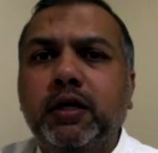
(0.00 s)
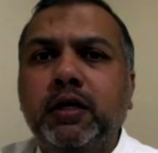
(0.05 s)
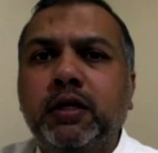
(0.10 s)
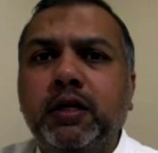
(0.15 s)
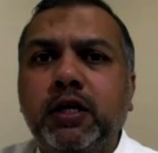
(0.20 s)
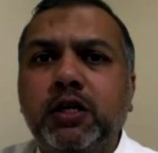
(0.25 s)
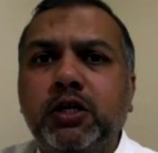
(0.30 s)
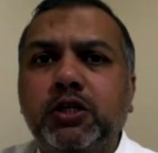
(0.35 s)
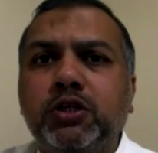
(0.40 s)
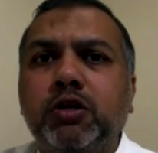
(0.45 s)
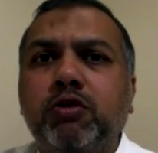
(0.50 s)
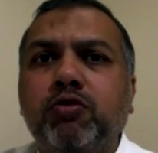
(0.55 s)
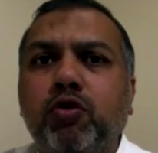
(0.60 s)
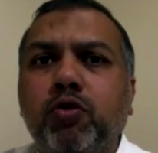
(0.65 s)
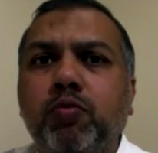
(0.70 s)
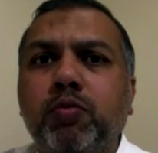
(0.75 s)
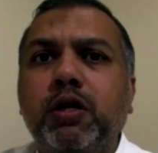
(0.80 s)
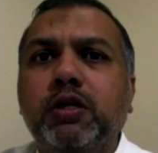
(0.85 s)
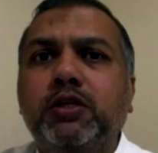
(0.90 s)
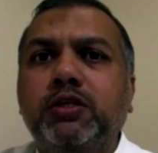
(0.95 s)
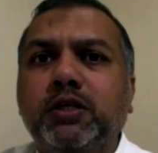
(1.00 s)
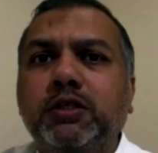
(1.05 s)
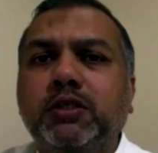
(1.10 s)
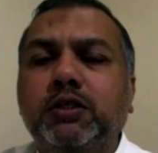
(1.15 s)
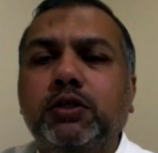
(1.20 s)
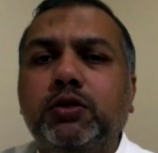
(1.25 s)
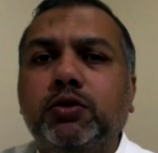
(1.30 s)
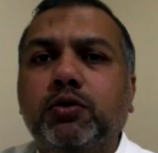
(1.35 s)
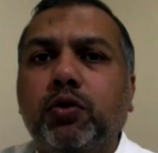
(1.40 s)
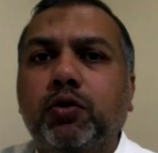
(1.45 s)
International Criminal
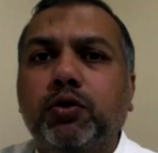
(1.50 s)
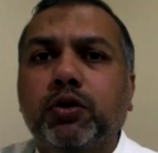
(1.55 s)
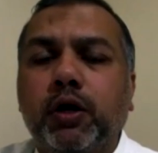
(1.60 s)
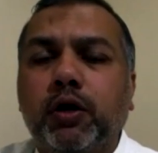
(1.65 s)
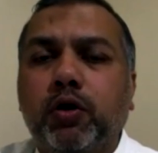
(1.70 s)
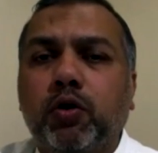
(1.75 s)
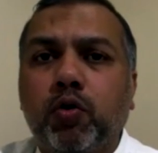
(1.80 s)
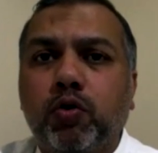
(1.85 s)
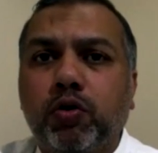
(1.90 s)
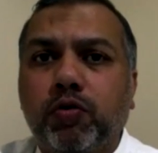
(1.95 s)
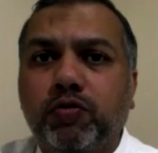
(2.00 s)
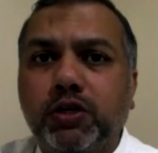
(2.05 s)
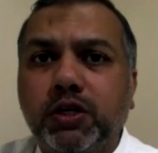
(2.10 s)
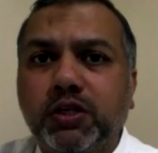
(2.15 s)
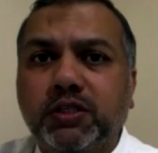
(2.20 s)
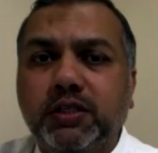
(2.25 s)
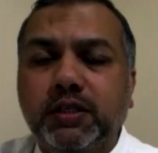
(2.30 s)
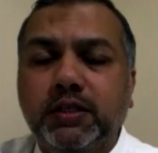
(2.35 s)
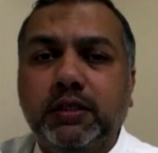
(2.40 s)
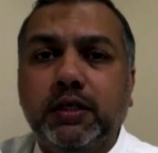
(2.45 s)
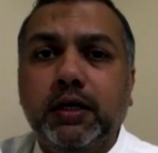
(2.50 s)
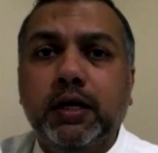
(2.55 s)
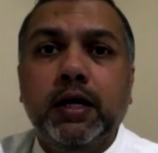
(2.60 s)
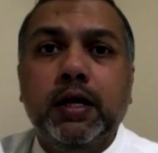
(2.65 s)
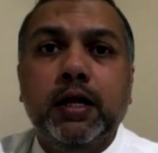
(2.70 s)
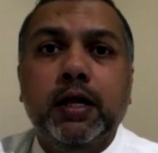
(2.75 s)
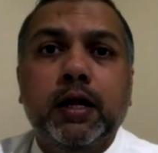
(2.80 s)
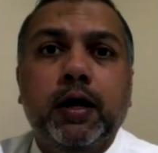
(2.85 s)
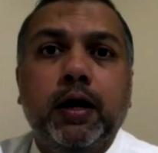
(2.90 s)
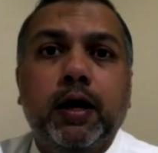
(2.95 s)
Justice Court, uh, Court of Justice
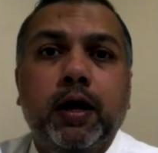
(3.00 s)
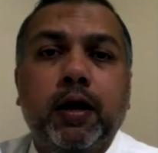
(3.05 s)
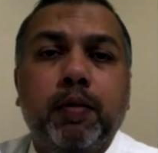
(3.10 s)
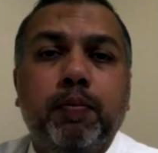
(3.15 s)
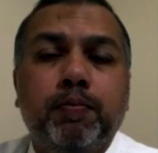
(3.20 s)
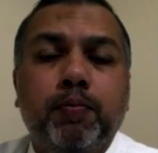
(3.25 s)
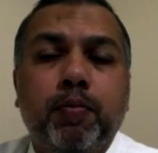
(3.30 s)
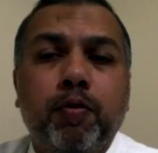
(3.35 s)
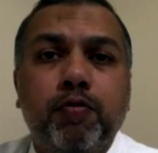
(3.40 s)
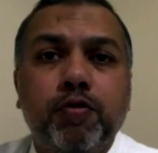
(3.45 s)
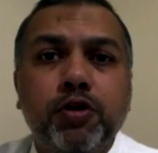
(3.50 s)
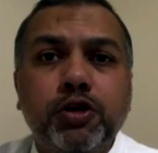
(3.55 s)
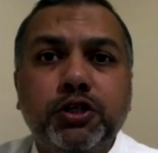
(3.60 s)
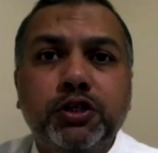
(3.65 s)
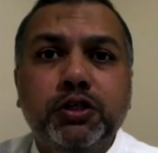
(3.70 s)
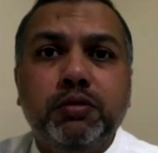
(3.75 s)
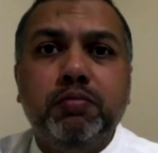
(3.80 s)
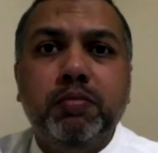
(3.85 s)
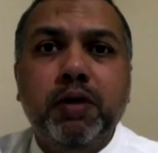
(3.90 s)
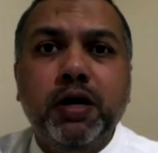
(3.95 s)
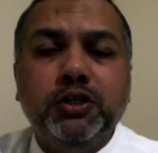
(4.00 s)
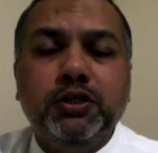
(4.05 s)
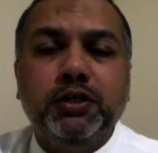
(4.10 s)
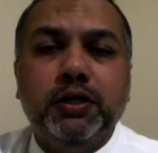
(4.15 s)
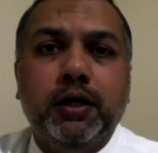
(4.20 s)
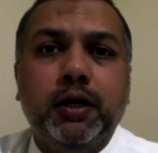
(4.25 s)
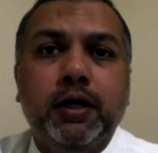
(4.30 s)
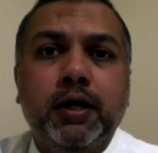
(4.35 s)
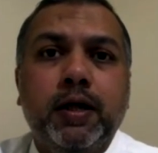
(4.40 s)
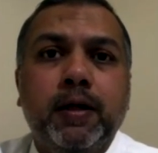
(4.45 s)
uh, provision
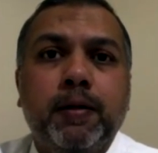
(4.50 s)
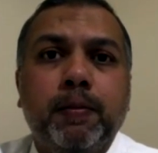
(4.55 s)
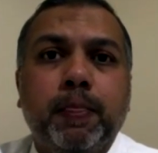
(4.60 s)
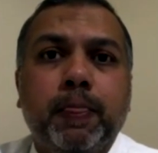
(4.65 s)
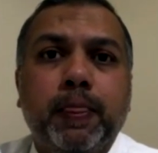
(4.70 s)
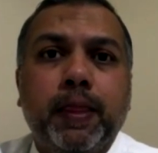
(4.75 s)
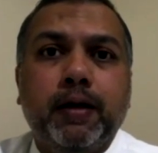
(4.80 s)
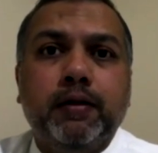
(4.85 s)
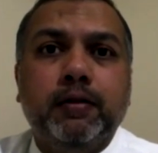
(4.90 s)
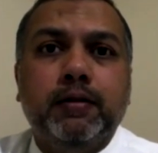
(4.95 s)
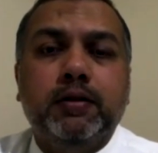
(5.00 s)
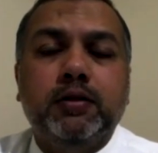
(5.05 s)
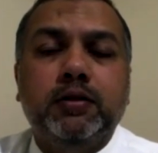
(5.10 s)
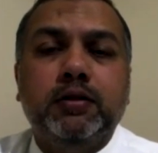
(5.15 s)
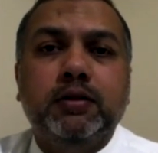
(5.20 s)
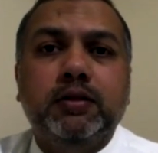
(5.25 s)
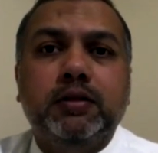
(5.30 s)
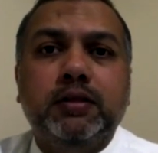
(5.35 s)
measure that